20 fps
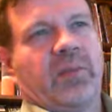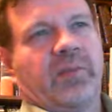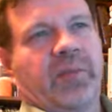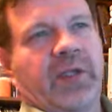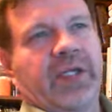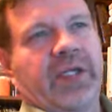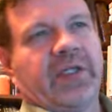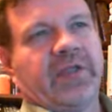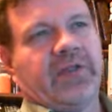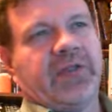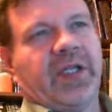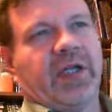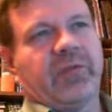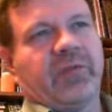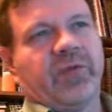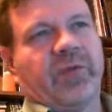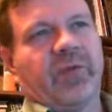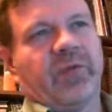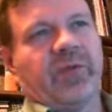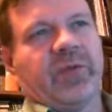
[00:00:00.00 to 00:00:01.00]
Begin
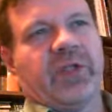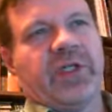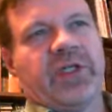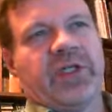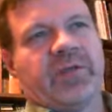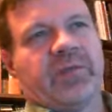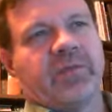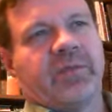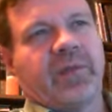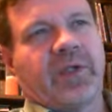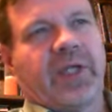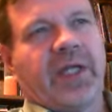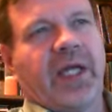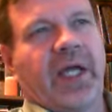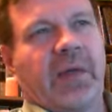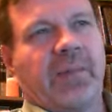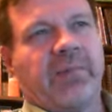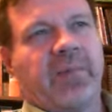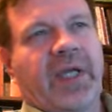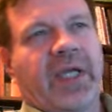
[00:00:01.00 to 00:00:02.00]
Chapter 3,
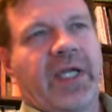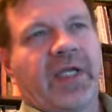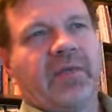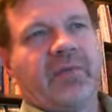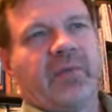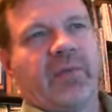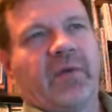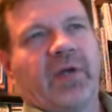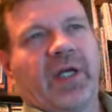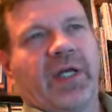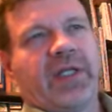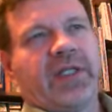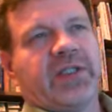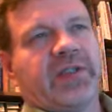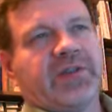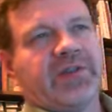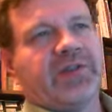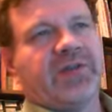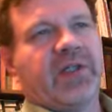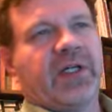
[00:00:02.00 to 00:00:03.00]
Campaign
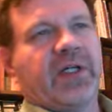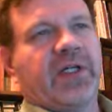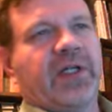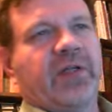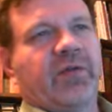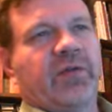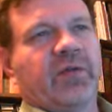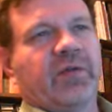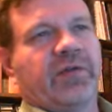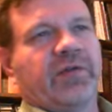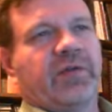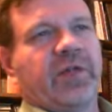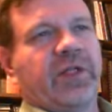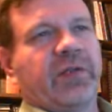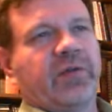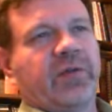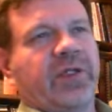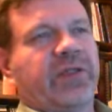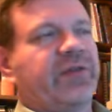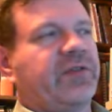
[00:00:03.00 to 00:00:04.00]
Planning Study or
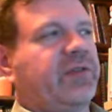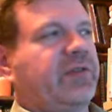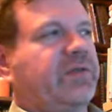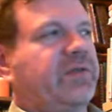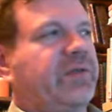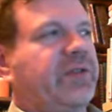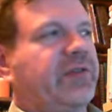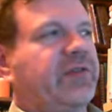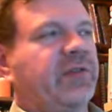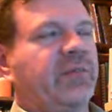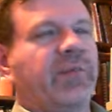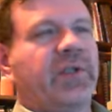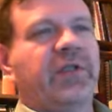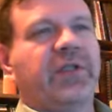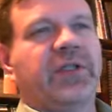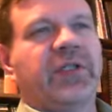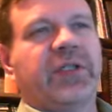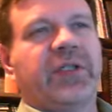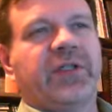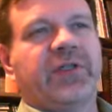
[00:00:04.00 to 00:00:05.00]
Fundraising
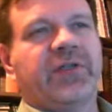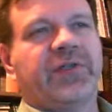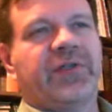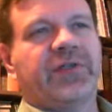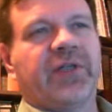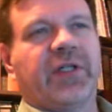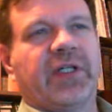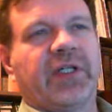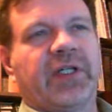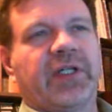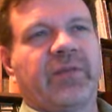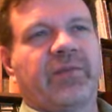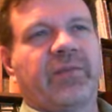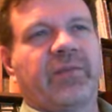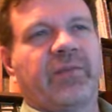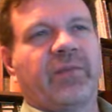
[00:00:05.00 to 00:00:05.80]
Feasibility Study.